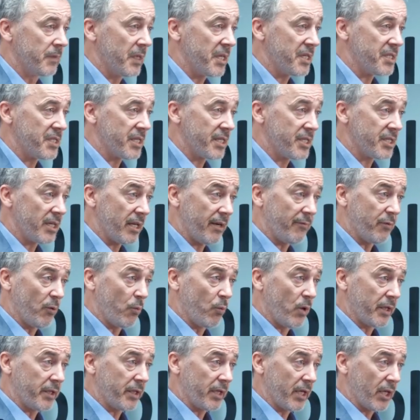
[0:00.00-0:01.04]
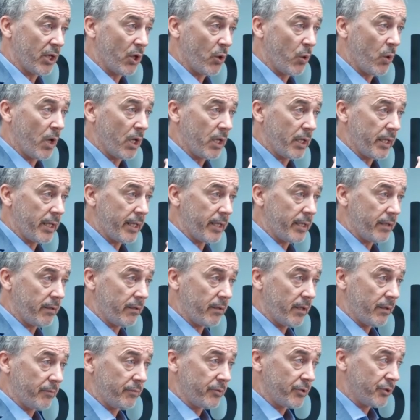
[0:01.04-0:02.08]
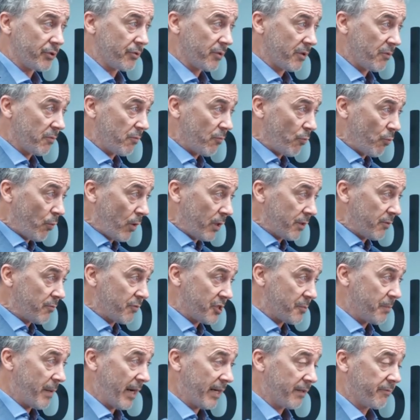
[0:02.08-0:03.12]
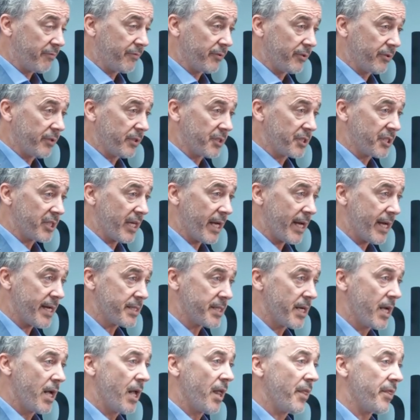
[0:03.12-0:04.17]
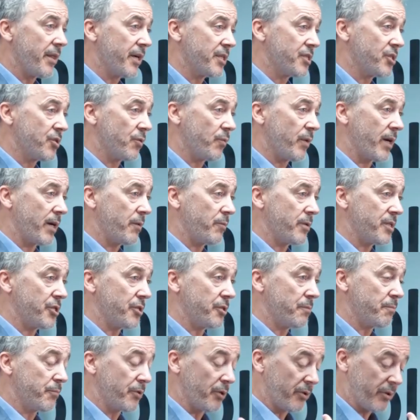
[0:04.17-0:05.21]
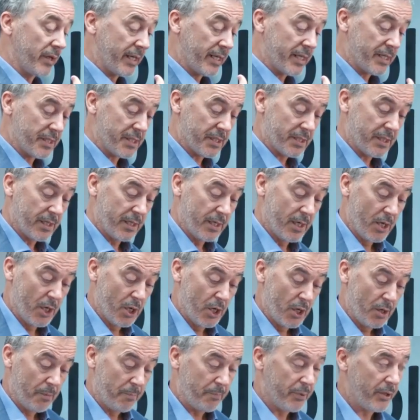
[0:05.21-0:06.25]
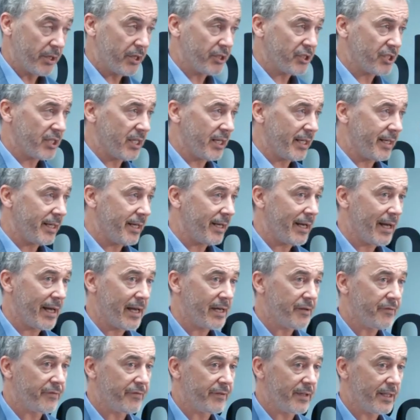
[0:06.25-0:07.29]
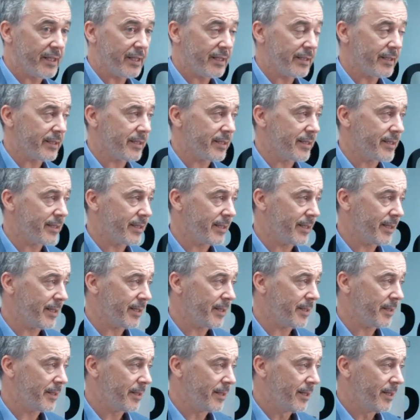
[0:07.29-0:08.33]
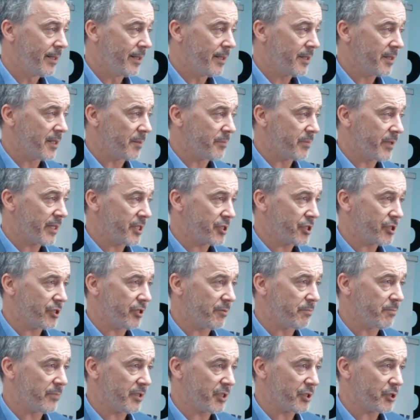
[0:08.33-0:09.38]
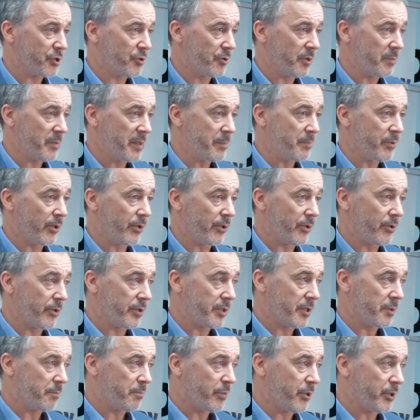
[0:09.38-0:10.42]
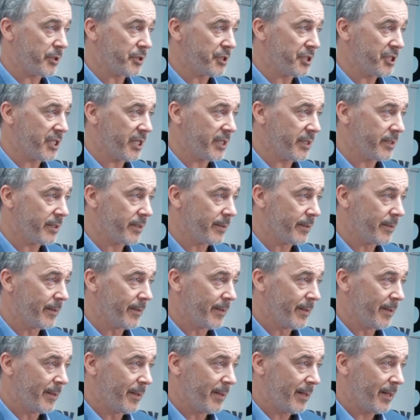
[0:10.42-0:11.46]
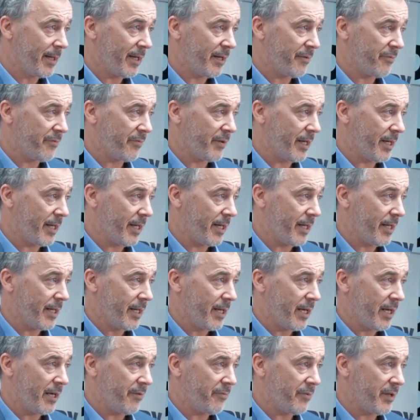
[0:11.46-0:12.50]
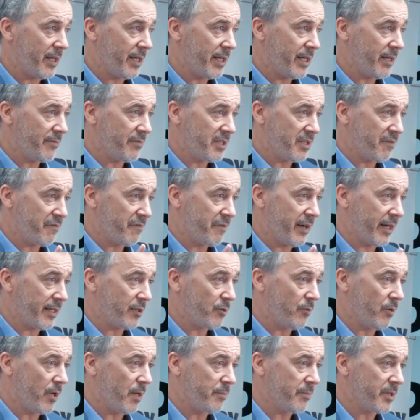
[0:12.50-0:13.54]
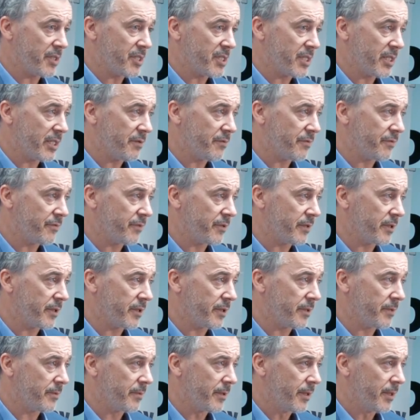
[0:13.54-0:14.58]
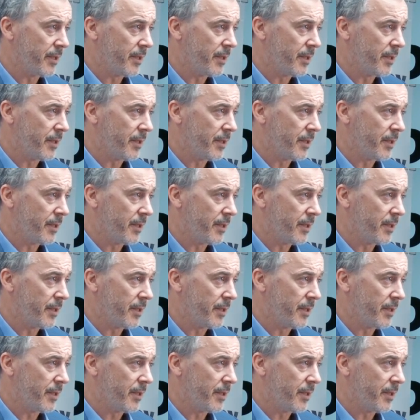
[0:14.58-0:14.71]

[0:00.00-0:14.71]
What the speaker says: He says, if we want equality, if we sort of want respect for all sides, that's the way we should progress. Personally, I feel that the British government is going to be pulled on the punch here if they give a de facto amnesty for